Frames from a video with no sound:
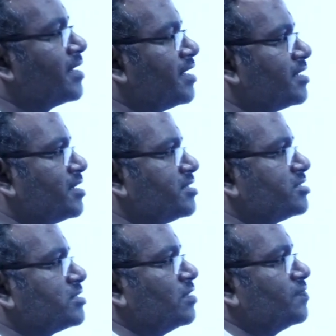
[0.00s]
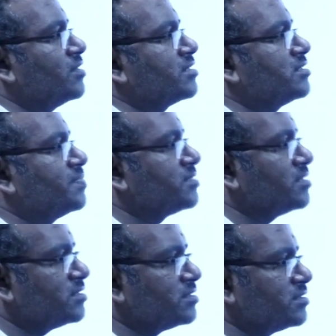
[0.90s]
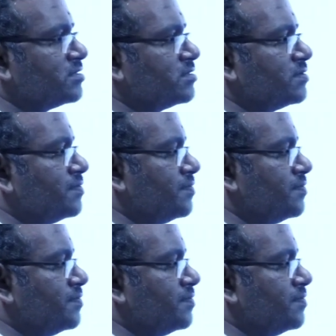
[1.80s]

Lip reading: characterization of drug substance.